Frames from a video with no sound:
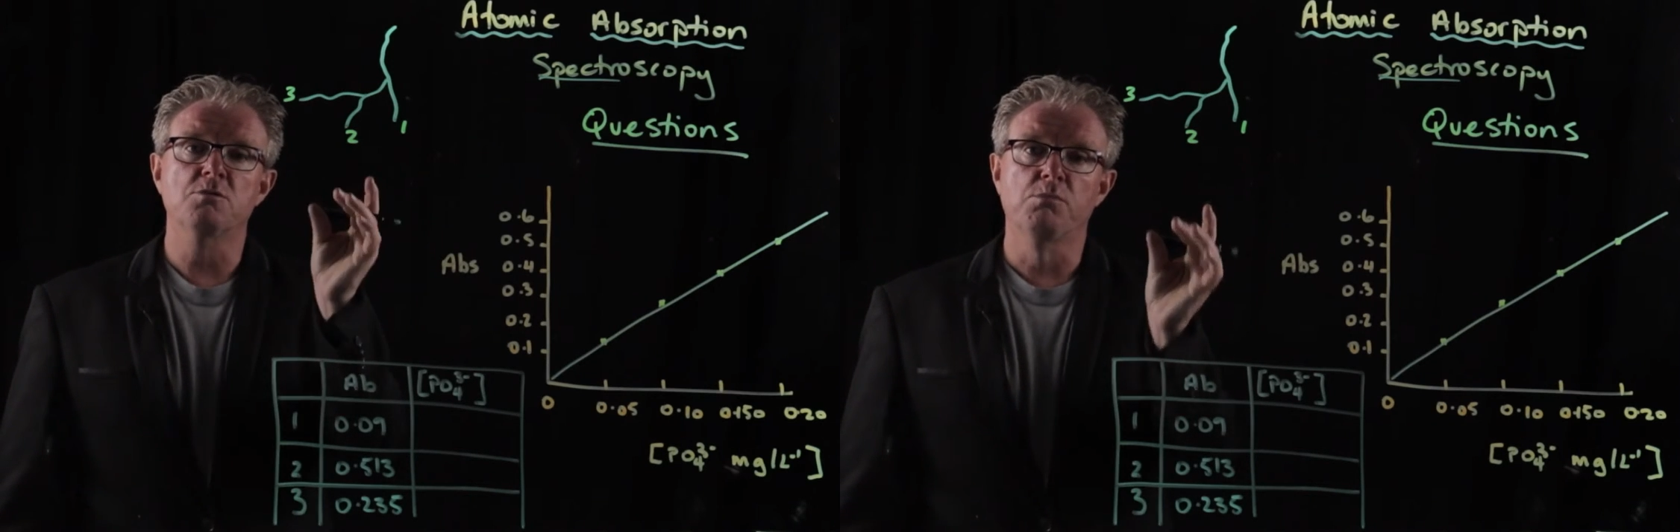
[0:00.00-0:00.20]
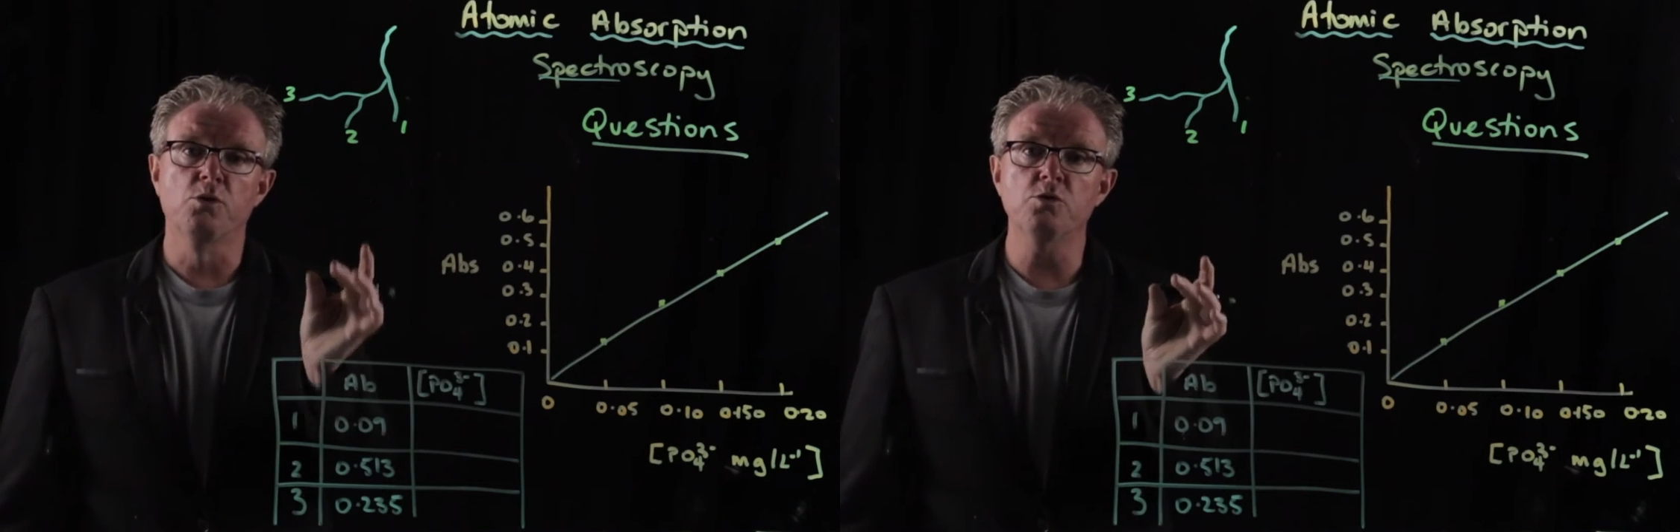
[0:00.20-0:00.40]
a
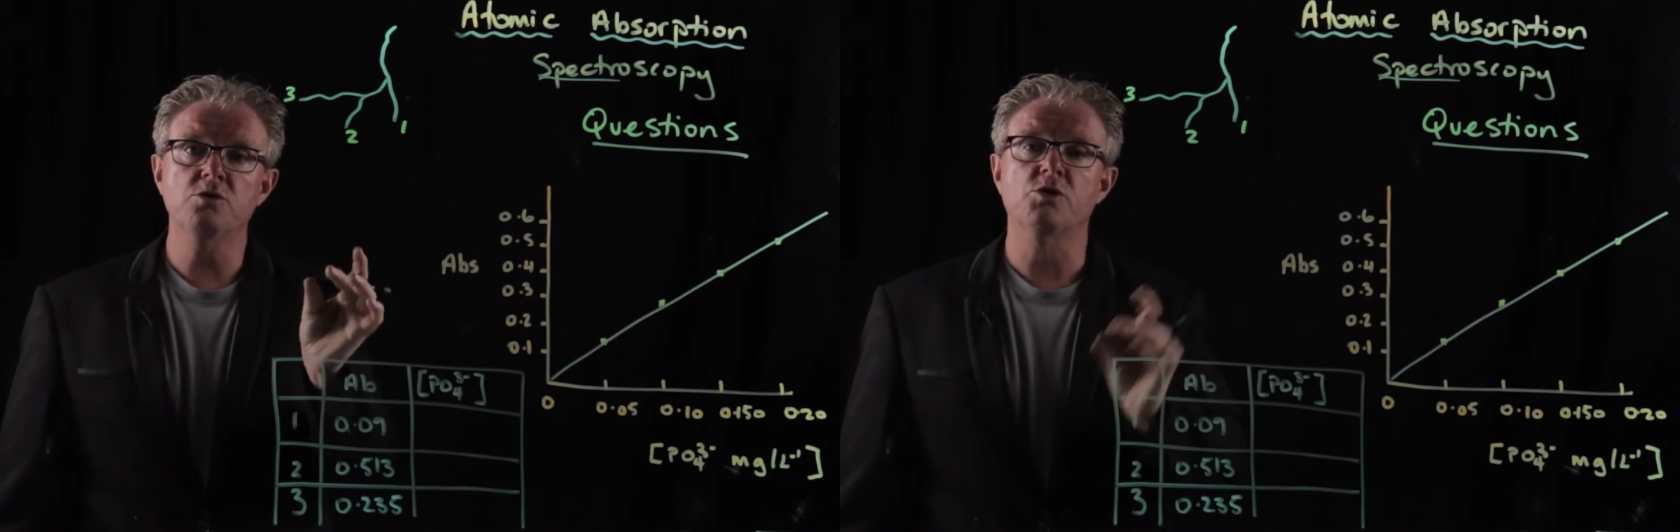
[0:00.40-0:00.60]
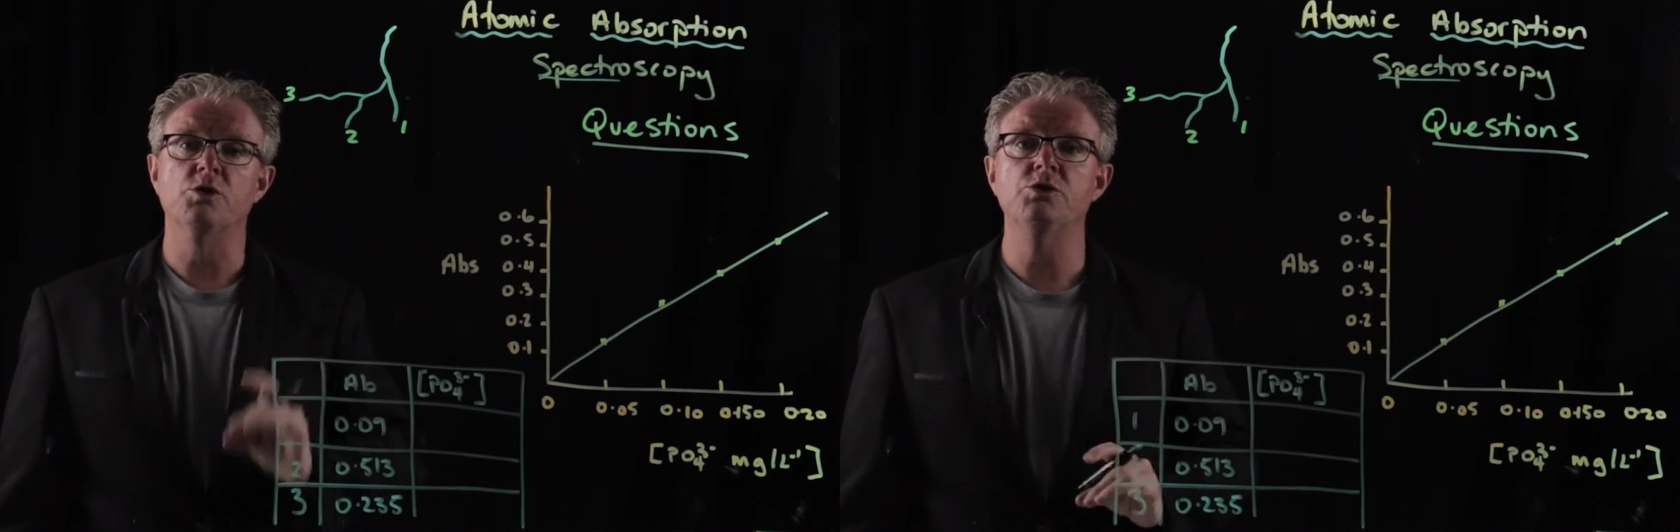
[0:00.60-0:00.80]
blue
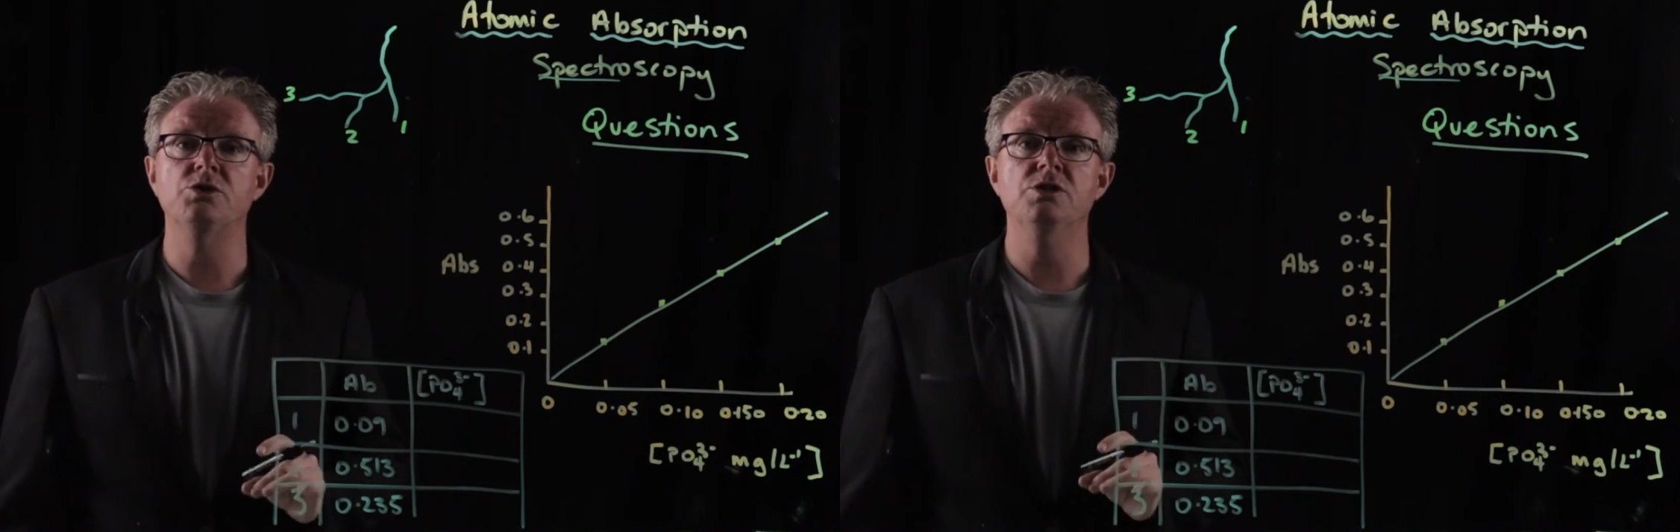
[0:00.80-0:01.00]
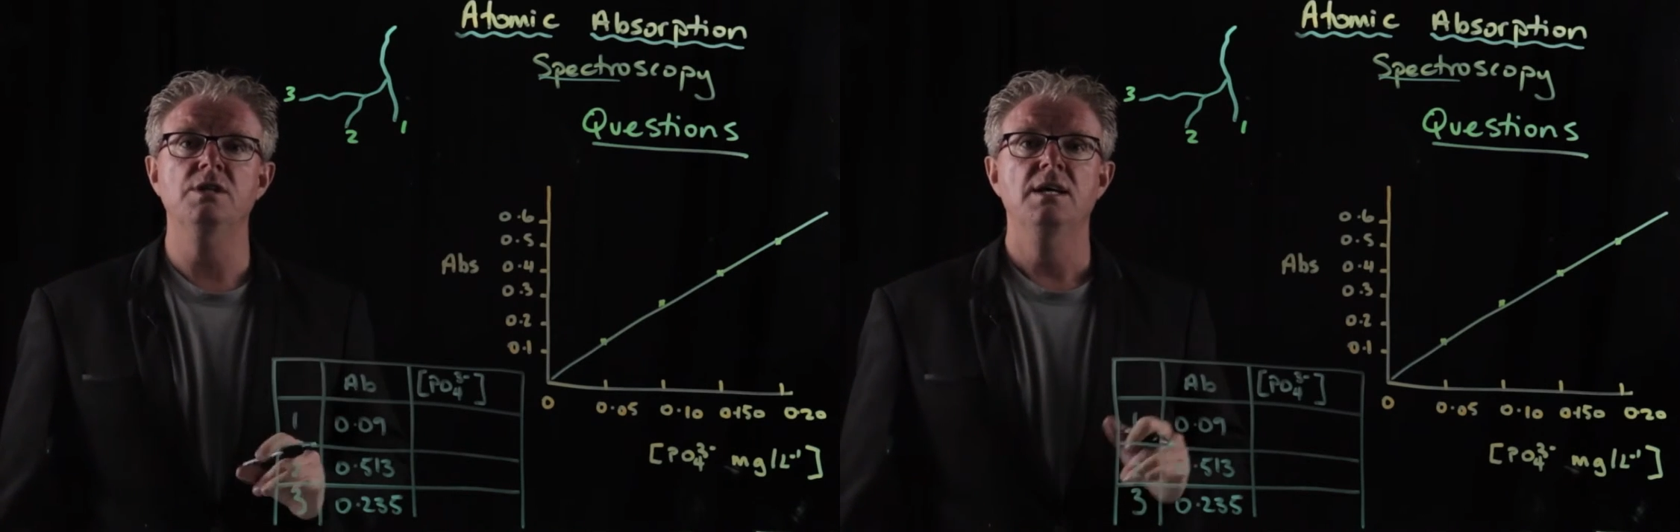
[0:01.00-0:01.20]

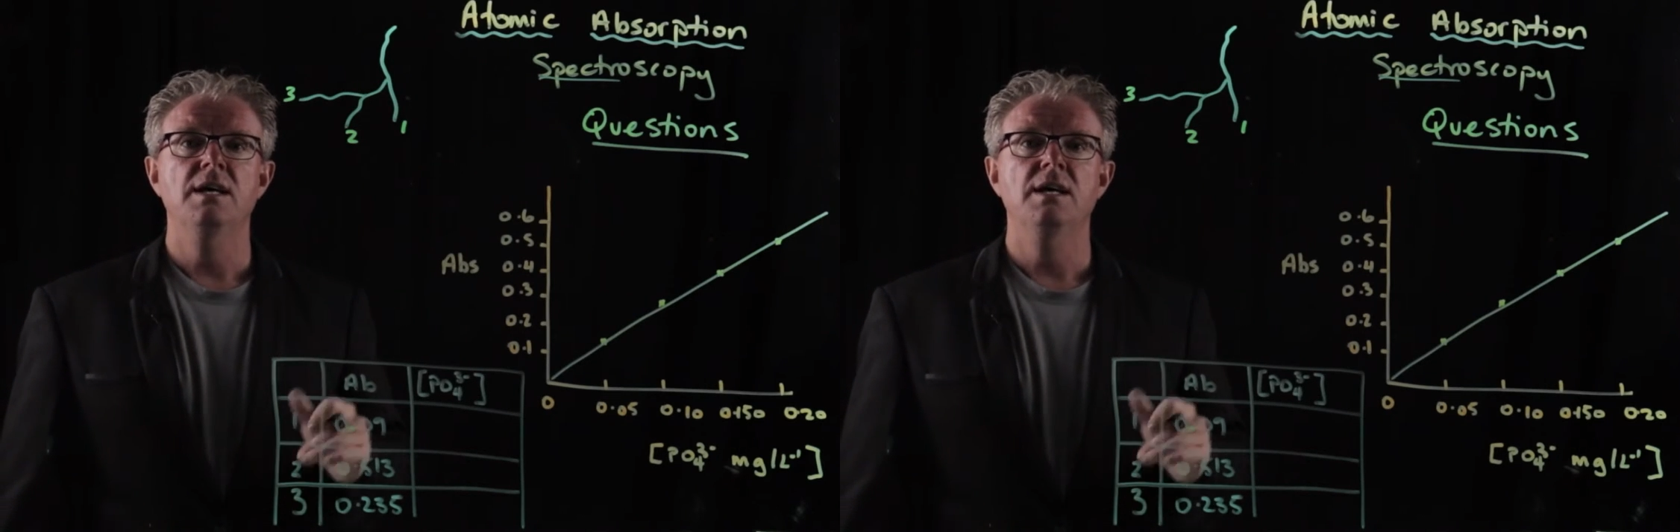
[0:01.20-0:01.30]
solution.